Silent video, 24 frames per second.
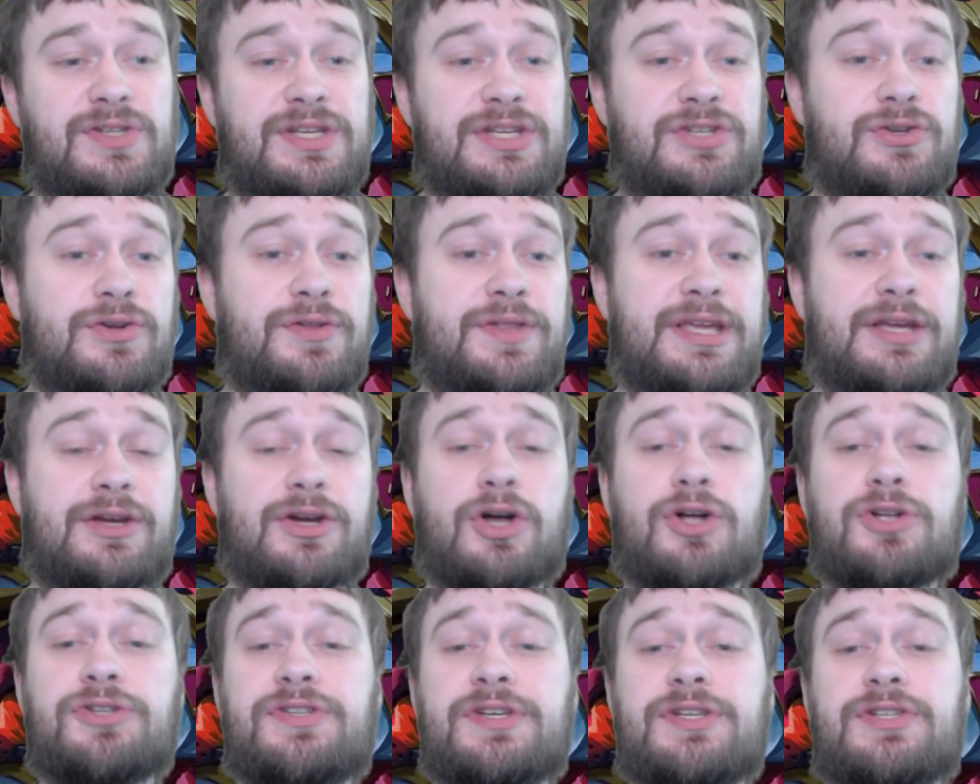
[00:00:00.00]
These are the
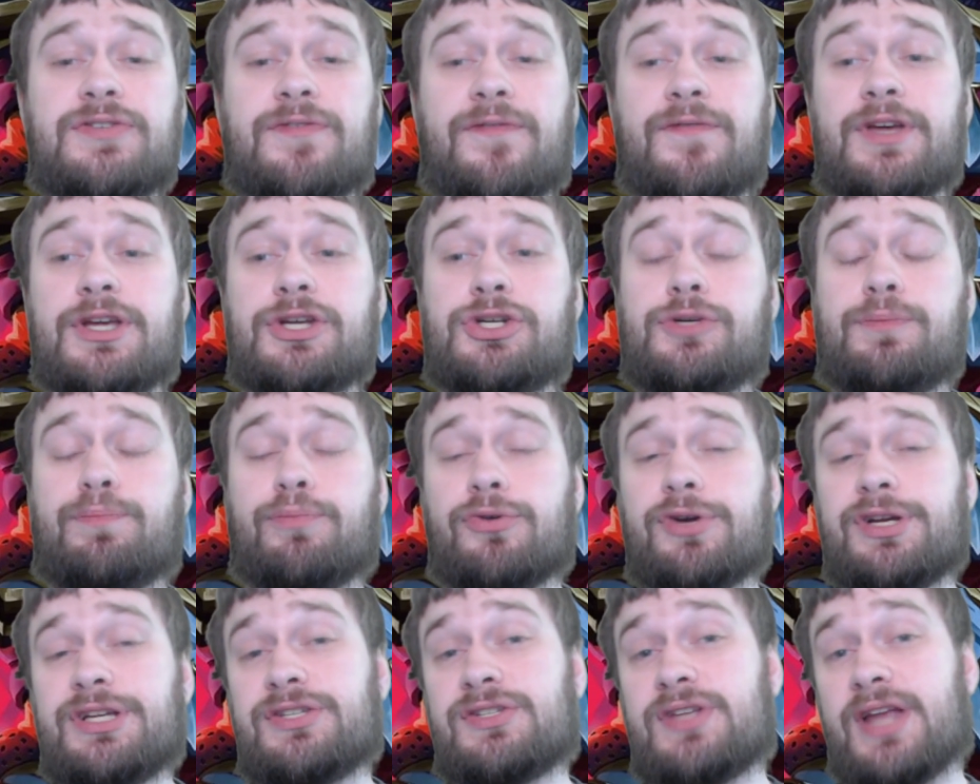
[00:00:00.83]
Cultist, Fish,
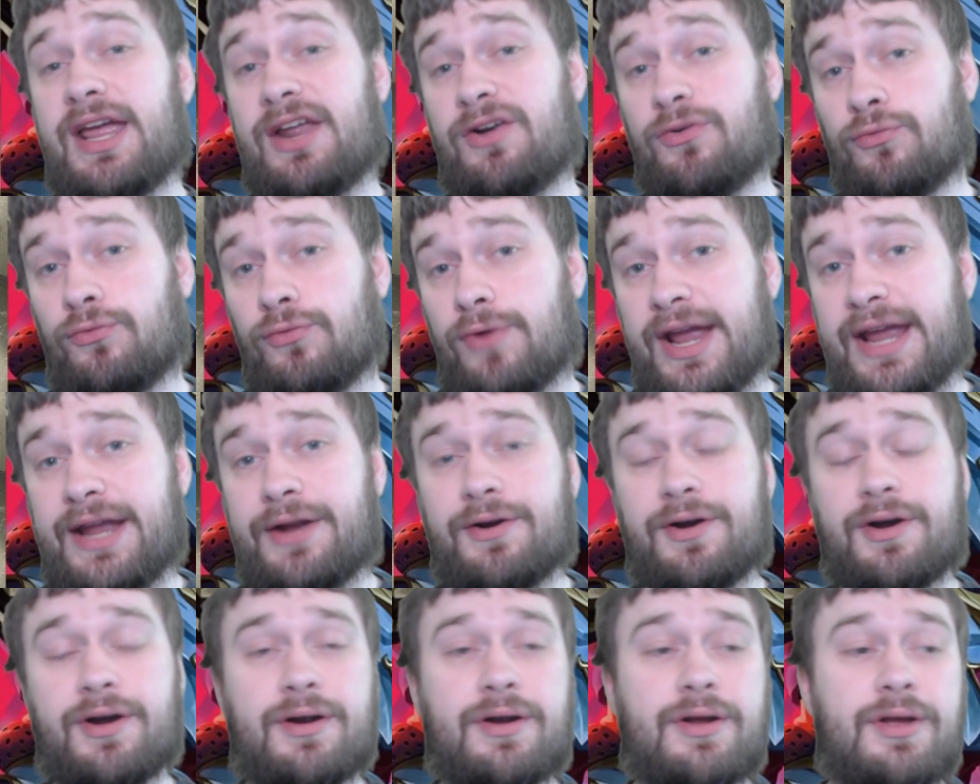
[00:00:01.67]
Priest, and
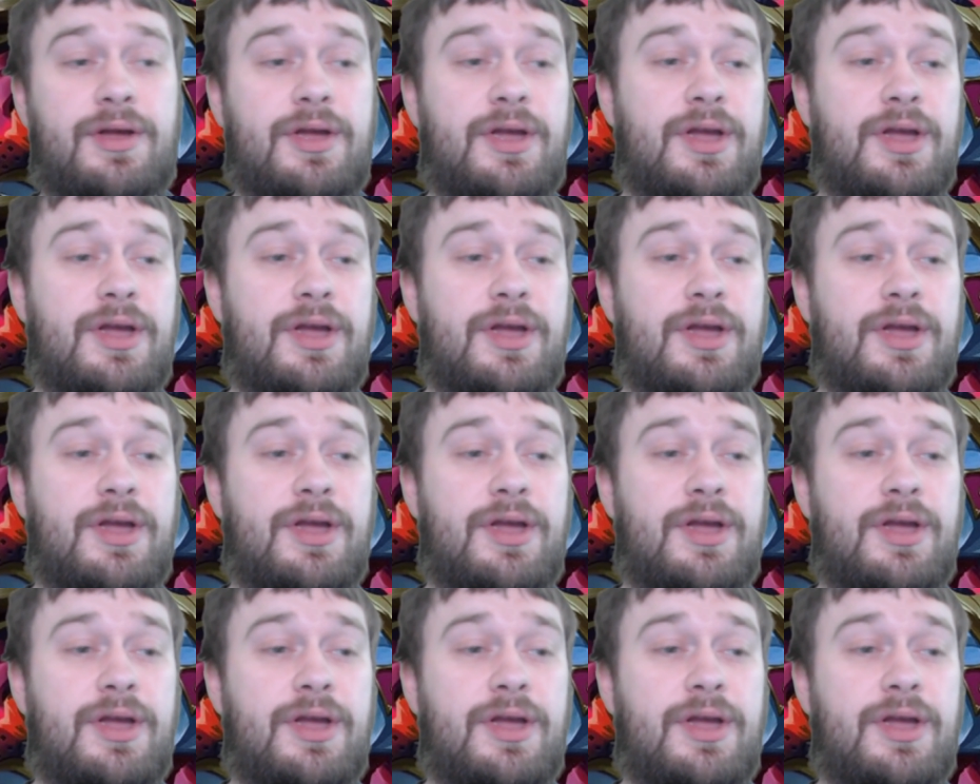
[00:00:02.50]
Raider.